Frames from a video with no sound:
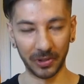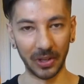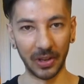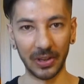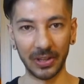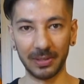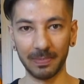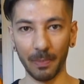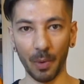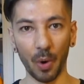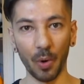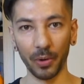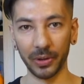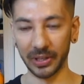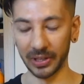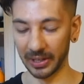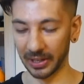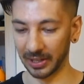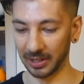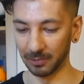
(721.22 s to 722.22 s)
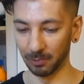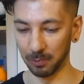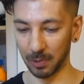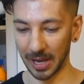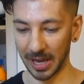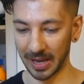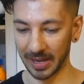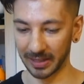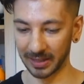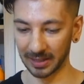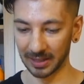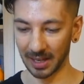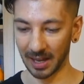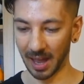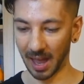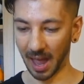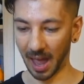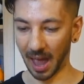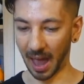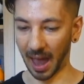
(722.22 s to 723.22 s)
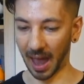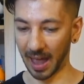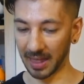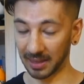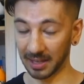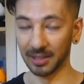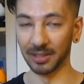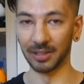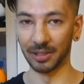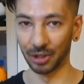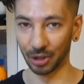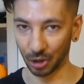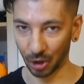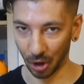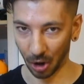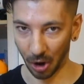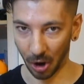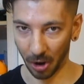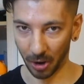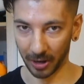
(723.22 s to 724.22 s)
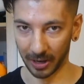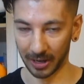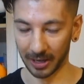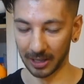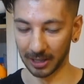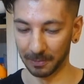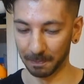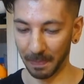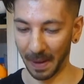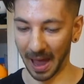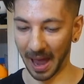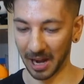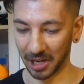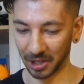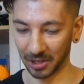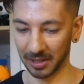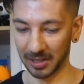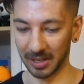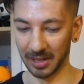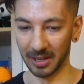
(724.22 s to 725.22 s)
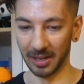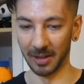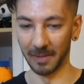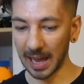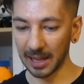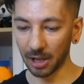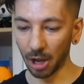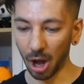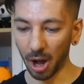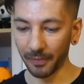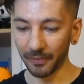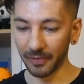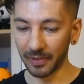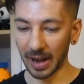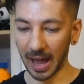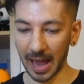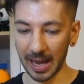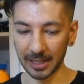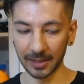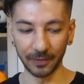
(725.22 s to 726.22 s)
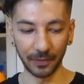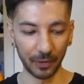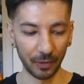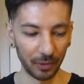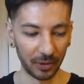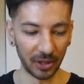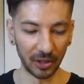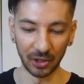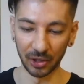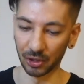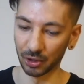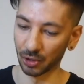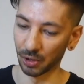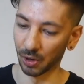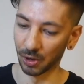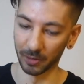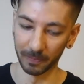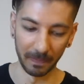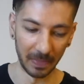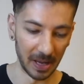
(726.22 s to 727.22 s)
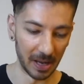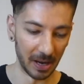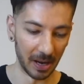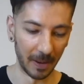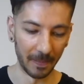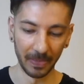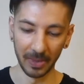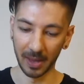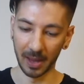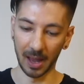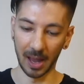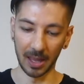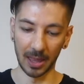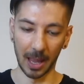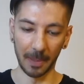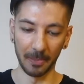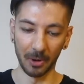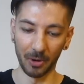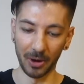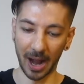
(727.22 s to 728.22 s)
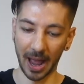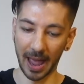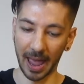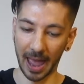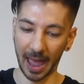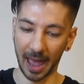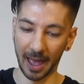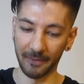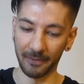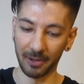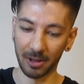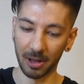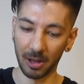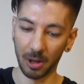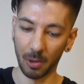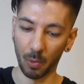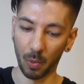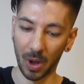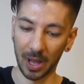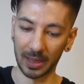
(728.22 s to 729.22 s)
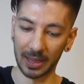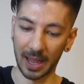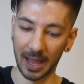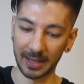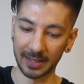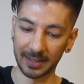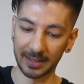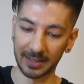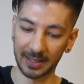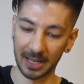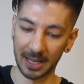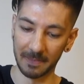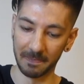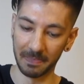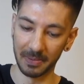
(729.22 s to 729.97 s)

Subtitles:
it's malty, it's sweet, and it's strong, especially. I love nice, fruity, strong beer. And I'm gonna have one last sip